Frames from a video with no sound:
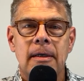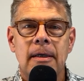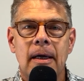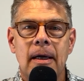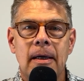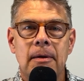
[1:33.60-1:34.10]

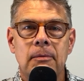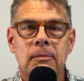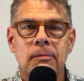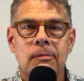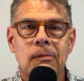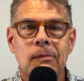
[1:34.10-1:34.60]

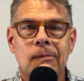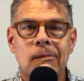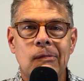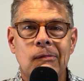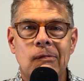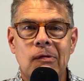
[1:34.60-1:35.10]

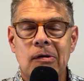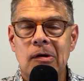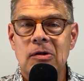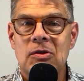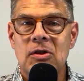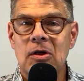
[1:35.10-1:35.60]
You've
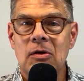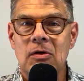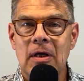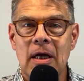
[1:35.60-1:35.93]
considered the